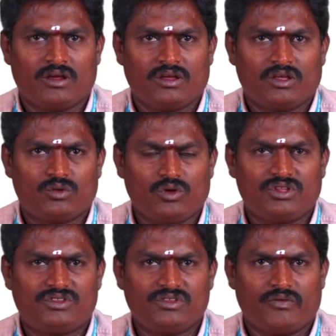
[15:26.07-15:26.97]
So this
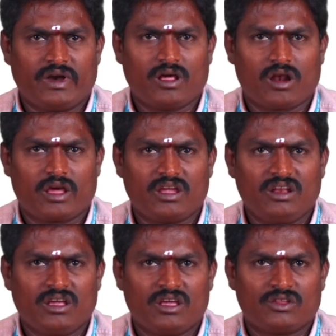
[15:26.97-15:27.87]
is the vendor lock-in.
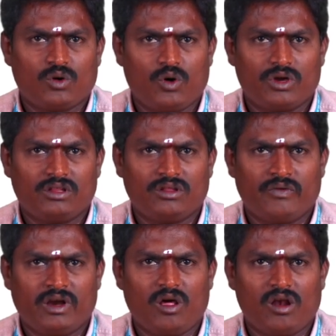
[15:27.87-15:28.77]
So in the
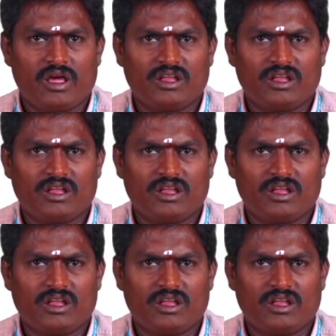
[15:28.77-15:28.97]
vendor lock-in,